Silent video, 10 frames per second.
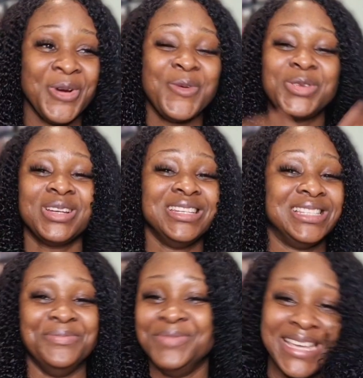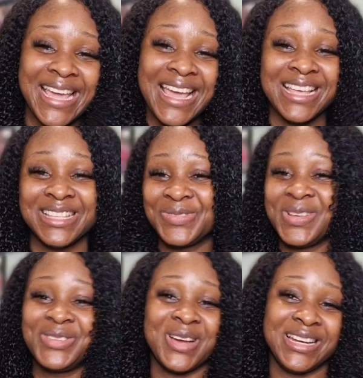which one is the biggest,
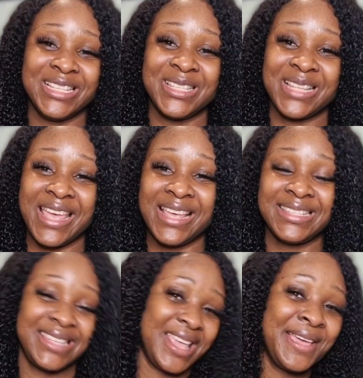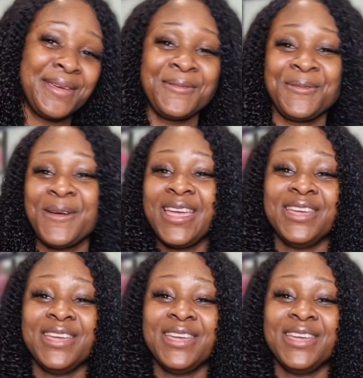which one is safe,